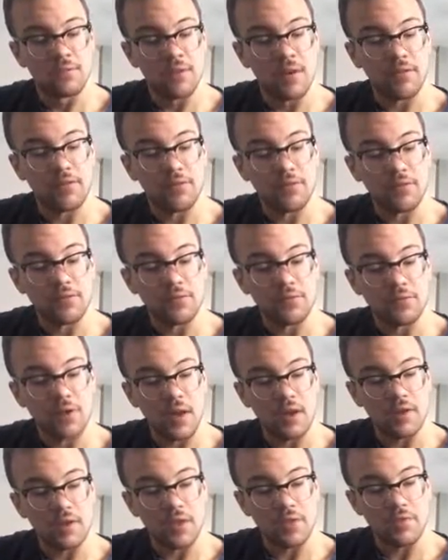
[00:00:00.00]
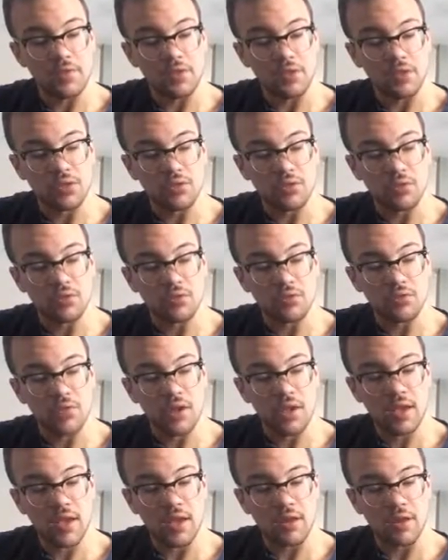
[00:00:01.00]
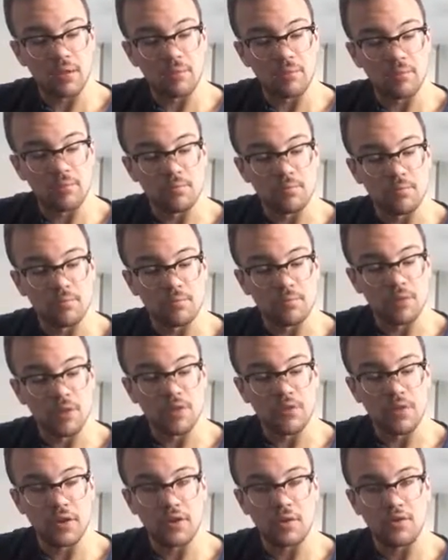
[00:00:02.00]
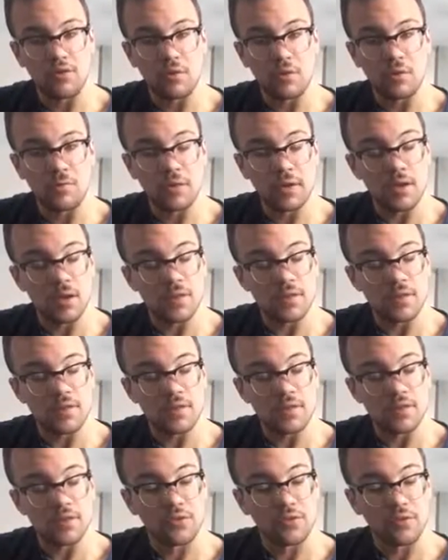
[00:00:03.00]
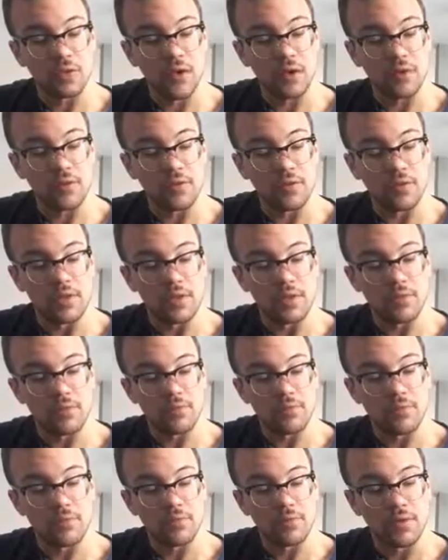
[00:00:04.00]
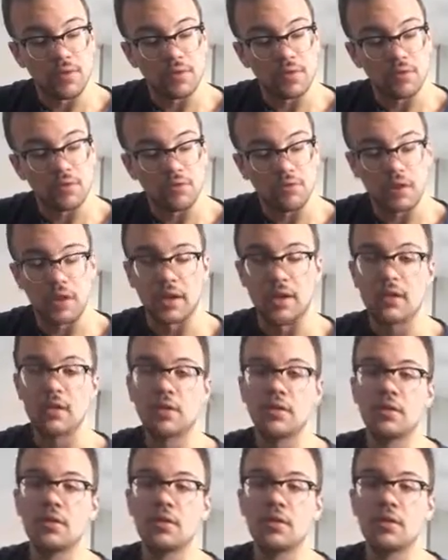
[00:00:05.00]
5th fret of the 3rd string, and our ring finger is going to be on the 6th fret of the 5th string.